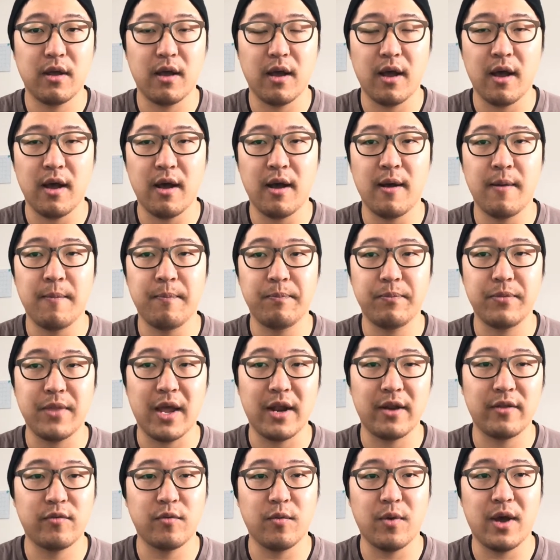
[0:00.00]

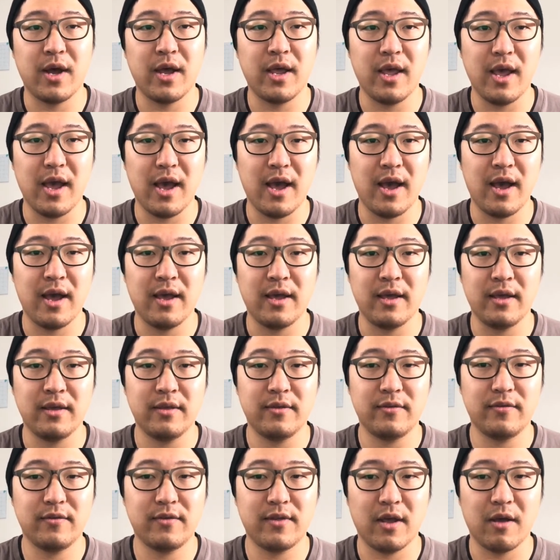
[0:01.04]
That is why
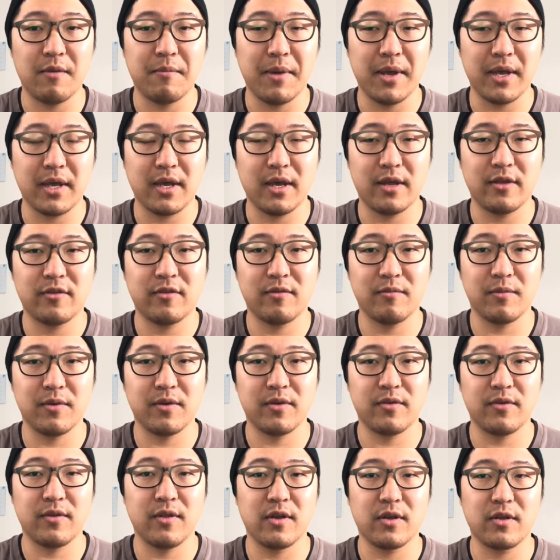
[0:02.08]
I tell my
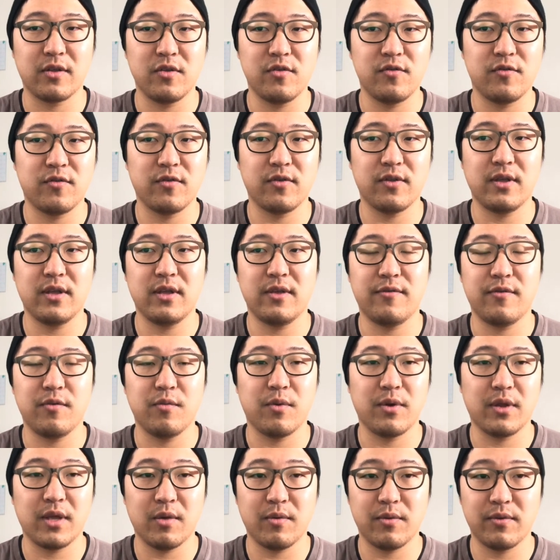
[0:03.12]
customers, look, usually if you
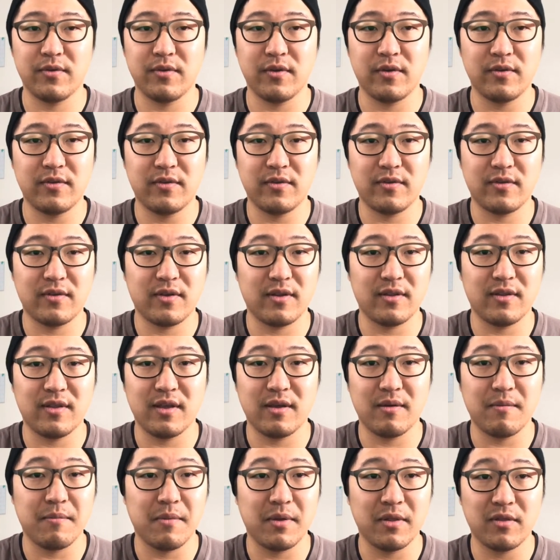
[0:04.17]
want to get results, it's going to
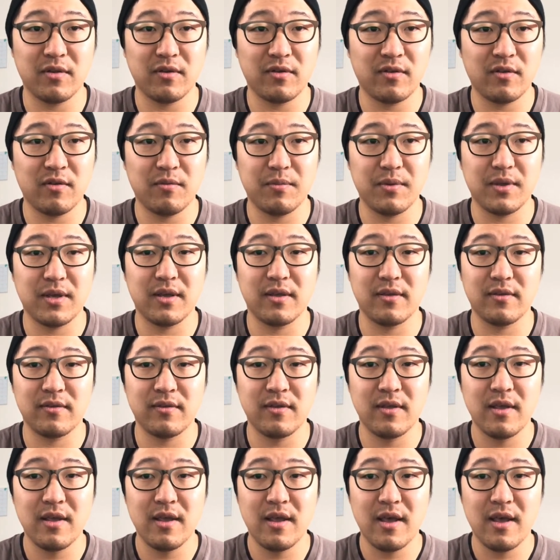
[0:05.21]
take a month or two, because